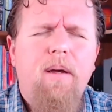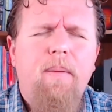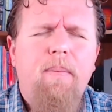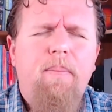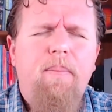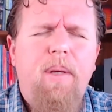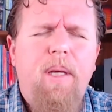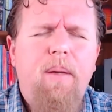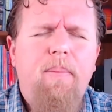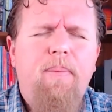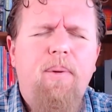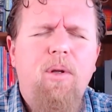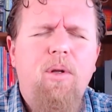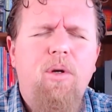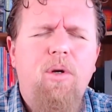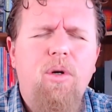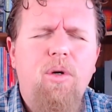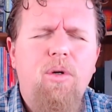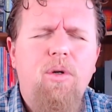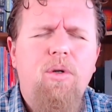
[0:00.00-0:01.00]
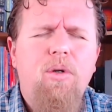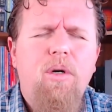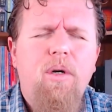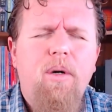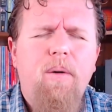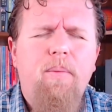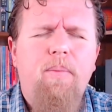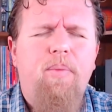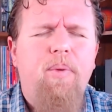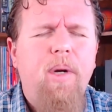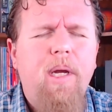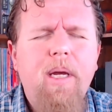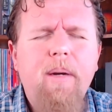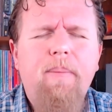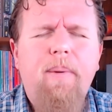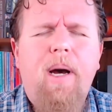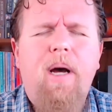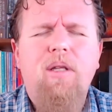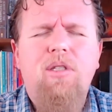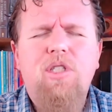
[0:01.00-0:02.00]
people who bring
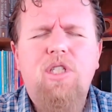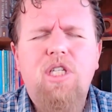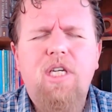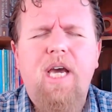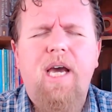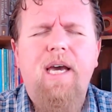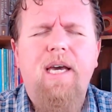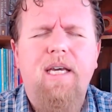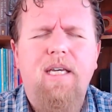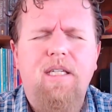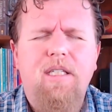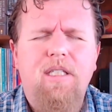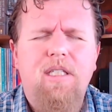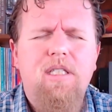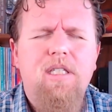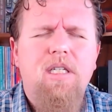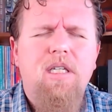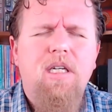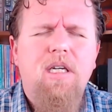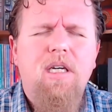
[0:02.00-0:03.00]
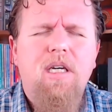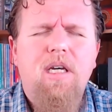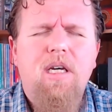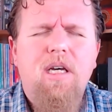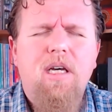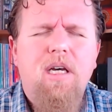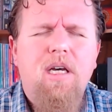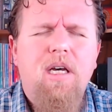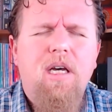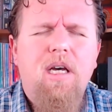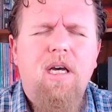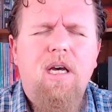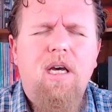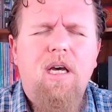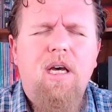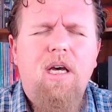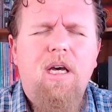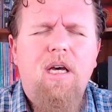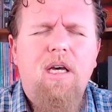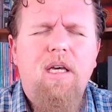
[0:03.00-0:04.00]
about change
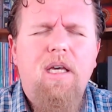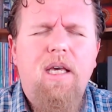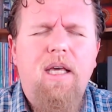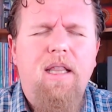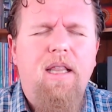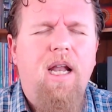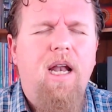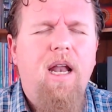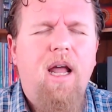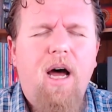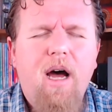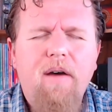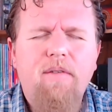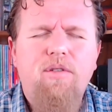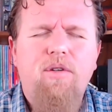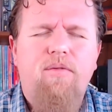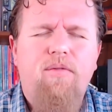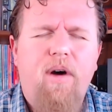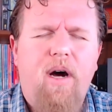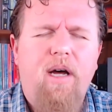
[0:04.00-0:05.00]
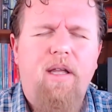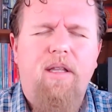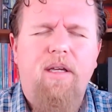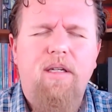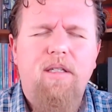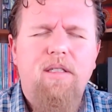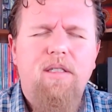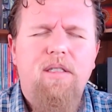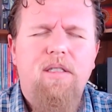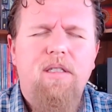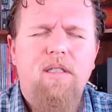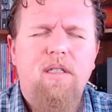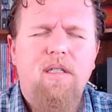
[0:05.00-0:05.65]
in the lives of others.